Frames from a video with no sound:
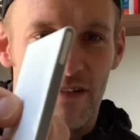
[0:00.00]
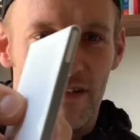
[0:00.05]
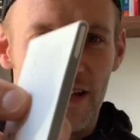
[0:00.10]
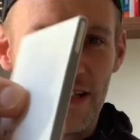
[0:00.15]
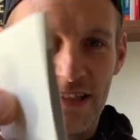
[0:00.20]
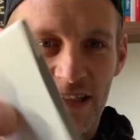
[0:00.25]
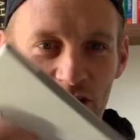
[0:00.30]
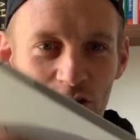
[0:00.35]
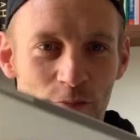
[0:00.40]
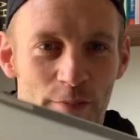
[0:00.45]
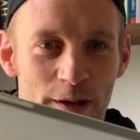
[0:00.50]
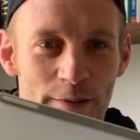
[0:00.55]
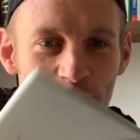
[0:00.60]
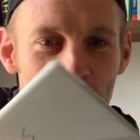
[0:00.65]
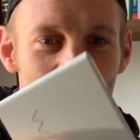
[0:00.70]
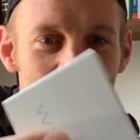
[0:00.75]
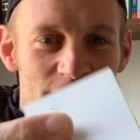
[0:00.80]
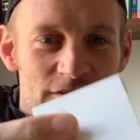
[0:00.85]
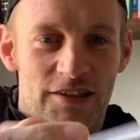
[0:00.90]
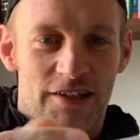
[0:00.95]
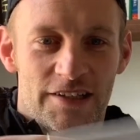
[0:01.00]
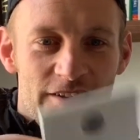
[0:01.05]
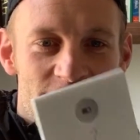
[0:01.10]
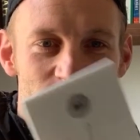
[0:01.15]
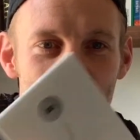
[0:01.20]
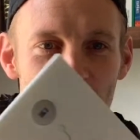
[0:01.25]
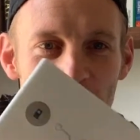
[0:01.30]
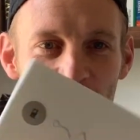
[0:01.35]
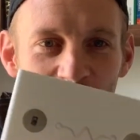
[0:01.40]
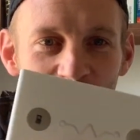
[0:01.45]
this little baby looks like it's
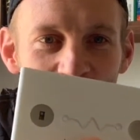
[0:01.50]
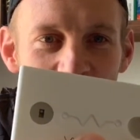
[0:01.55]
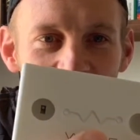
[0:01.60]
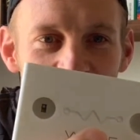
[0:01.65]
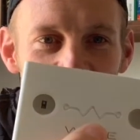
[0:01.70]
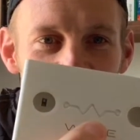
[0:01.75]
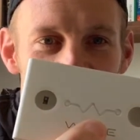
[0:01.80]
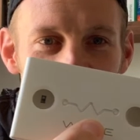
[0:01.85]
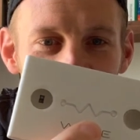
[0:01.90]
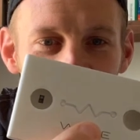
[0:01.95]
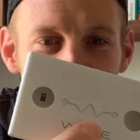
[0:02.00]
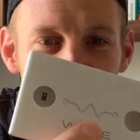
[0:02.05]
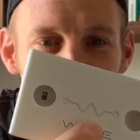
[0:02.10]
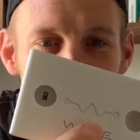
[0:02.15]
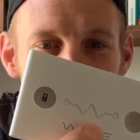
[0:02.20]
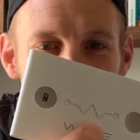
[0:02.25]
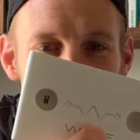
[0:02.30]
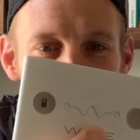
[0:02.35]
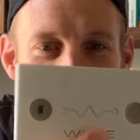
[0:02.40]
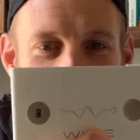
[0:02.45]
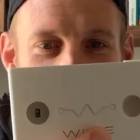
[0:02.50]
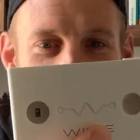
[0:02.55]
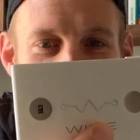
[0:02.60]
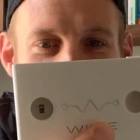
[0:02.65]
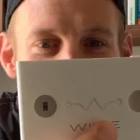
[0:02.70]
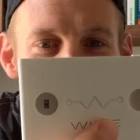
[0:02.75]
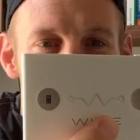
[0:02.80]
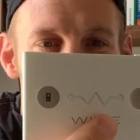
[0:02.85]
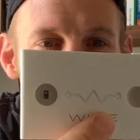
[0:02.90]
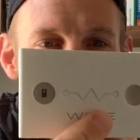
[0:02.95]
about a credit card sized,
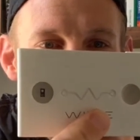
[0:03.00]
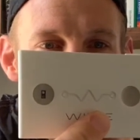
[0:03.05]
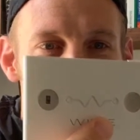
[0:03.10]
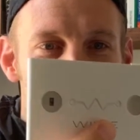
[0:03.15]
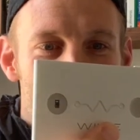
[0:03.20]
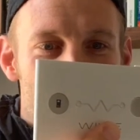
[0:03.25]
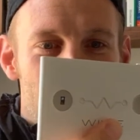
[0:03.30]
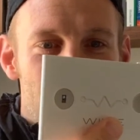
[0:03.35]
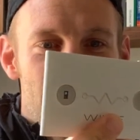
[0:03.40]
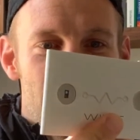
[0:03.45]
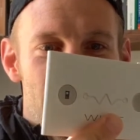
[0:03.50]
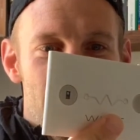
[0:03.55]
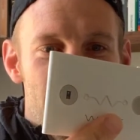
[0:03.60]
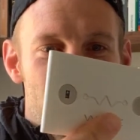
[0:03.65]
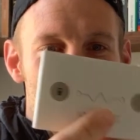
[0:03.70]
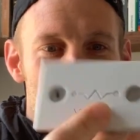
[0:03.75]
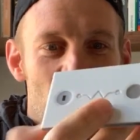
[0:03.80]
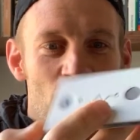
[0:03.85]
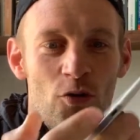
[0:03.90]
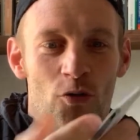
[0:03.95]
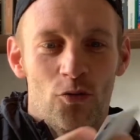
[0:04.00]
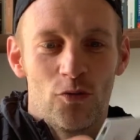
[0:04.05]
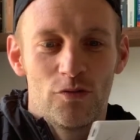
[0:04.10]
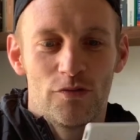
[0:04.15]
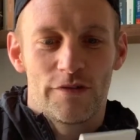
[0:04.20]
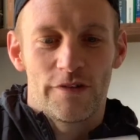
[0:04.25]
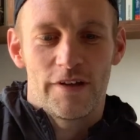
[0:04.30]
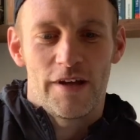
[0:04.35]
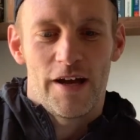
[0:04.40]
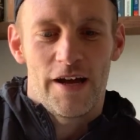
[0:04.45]
and it's
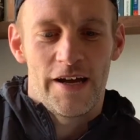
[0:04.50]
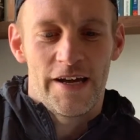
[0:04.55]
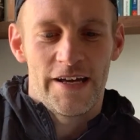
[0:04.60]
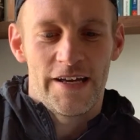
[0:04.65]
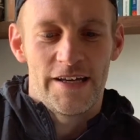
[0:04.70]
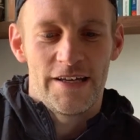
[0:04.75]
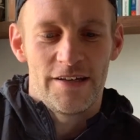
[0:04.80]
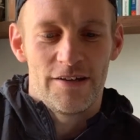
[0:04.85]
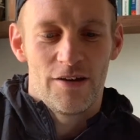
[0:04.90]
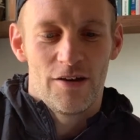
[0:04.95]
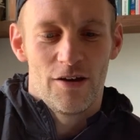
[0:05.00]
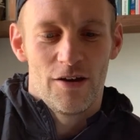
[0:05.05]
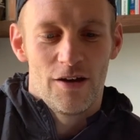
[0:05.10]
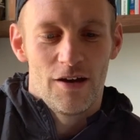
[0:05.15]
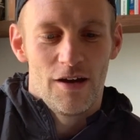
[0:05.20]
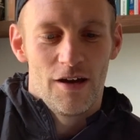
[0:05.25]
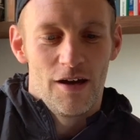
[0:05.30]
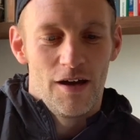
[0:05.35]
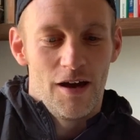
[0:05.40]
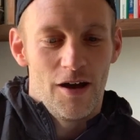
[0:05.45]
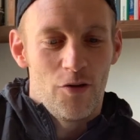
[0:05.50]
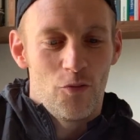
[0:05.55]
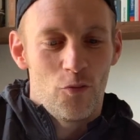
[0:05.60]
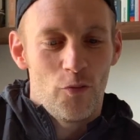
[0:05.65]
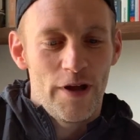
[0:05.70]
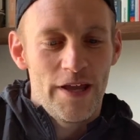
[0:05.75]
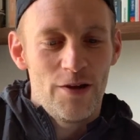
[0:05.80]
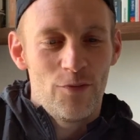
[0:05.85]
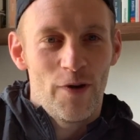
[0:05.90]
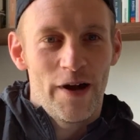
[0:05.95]
called a
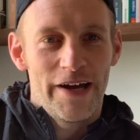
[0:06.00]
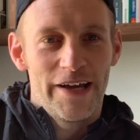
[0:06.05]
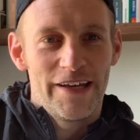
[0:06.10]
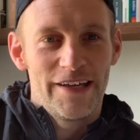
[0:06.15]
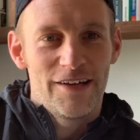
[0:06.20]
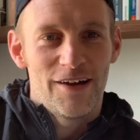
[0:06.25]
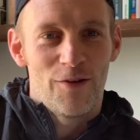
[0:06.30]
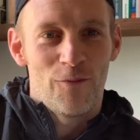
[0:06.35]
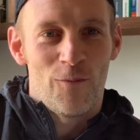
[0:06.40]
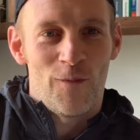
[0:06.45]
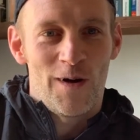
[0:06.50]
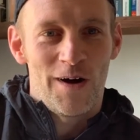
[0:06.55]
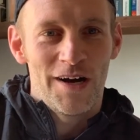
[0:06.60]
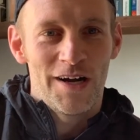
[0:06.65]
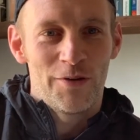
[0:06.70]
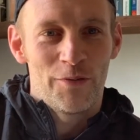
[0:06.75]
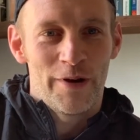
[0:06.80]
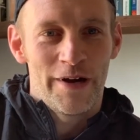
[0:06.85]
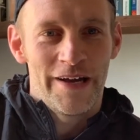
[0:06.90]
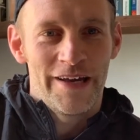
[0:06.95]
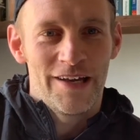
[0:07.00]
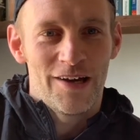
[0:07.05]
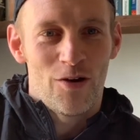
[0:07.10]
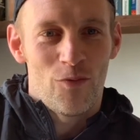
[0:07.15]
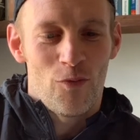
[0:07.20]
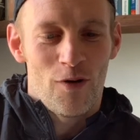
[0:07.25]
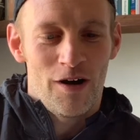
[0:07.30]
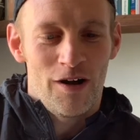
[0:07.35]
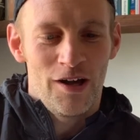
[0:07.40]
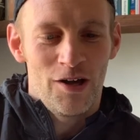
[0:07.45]
WiWe, a WiWe, a
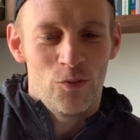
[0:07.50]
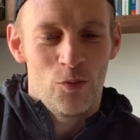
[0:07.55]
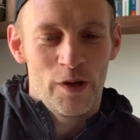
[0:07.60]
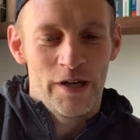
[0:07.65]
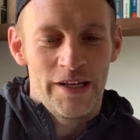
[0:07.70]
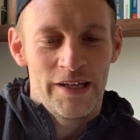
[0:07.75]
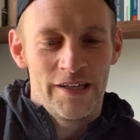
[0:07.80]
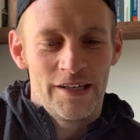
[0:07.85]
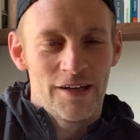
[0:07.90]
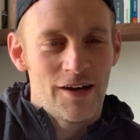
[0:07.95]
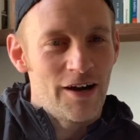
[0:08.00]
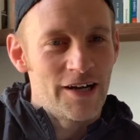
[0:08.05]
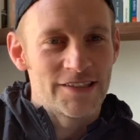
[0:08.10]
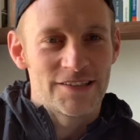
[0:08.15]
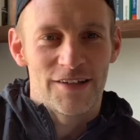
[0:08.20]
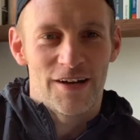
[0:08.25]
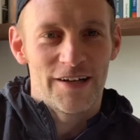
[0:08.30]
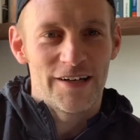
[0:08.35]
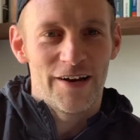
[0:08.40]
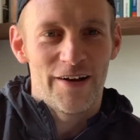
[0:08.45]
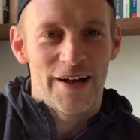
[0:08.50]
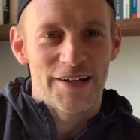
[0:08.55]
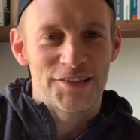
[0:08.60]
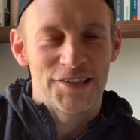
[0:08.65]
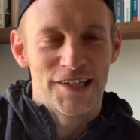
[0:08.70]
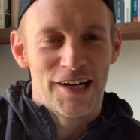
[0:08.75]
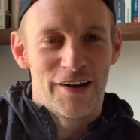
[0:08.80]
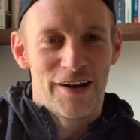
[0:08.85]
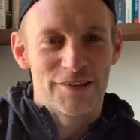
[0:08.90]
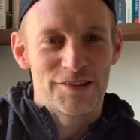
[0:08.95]
WiWe. I don't
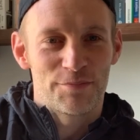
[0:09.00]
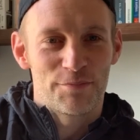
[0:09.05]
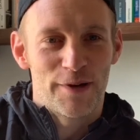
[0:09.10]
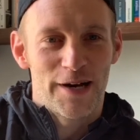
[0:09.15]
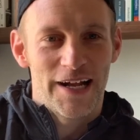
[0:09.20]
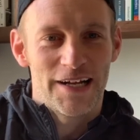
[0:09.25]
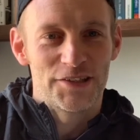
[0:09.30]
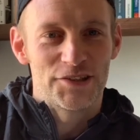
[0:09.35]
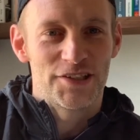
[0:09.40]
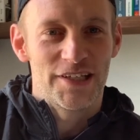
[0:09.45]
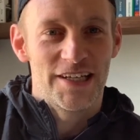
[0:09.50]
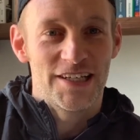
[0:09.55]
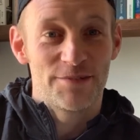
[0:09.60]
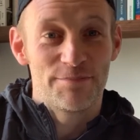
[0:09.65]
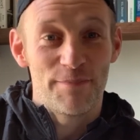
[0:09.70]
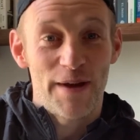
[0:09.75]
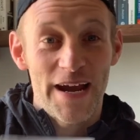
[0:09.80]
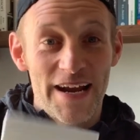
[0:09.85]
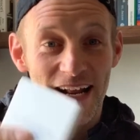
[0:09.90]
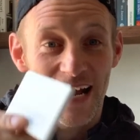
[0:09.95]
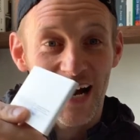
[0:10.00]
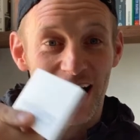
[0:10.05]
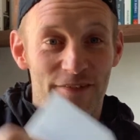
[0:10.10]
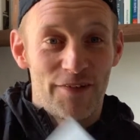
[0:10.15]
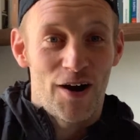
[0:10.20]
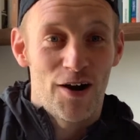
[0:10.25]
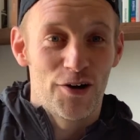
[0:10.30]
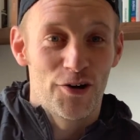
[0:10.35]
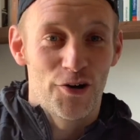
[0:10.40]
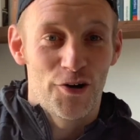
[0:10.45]
actually know how to pronounce it. It's made out of
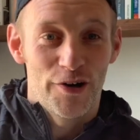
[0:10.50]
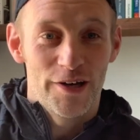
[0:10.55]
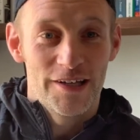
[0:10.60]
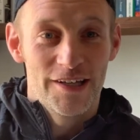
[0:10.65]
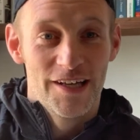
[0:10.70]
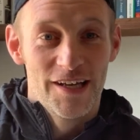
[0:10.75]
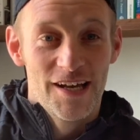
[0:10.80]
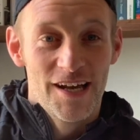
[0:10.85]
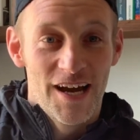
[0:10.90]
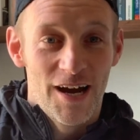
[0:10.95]
Hungary.